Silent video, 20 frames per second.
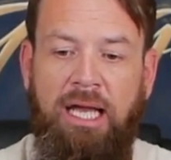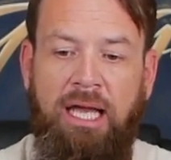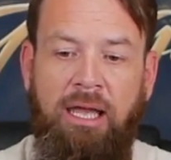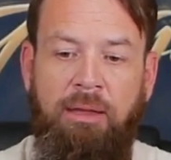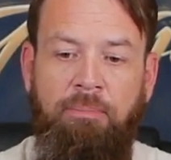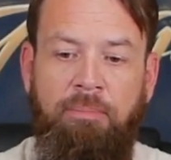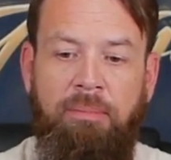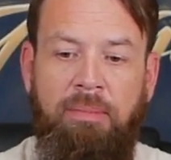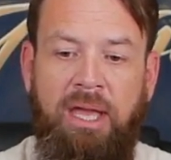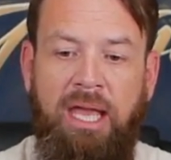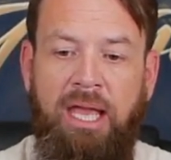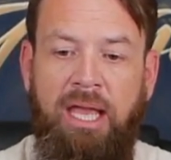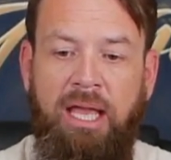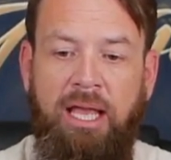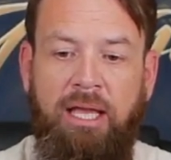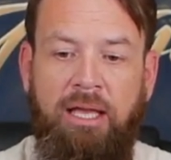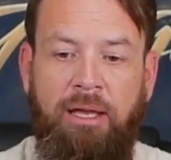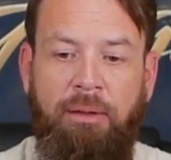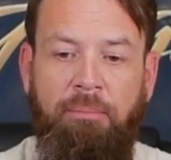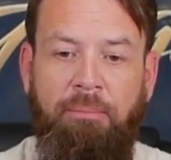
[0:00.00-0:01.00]
I may
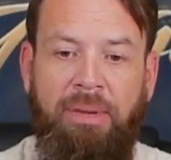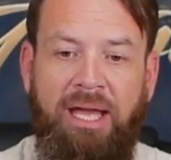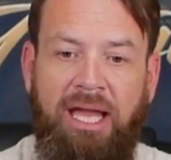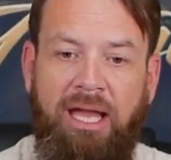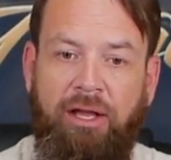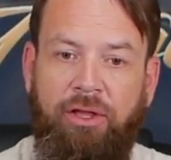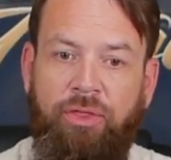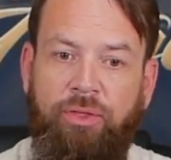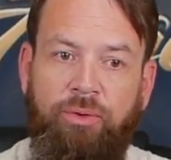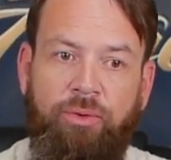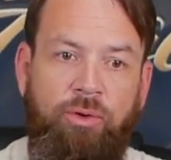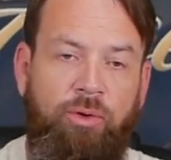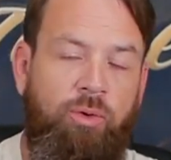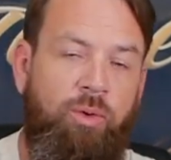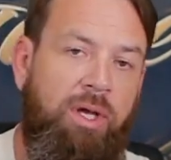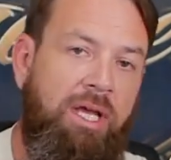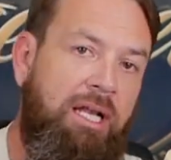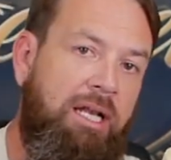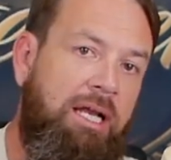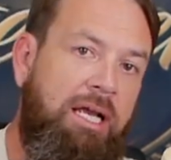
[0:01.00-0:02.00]
come back
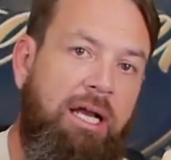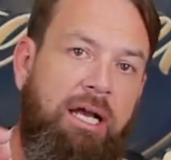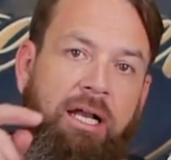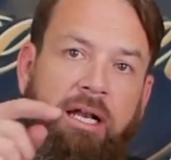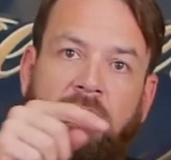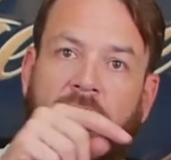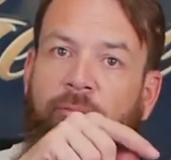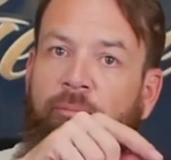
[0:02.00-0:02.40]
through and kind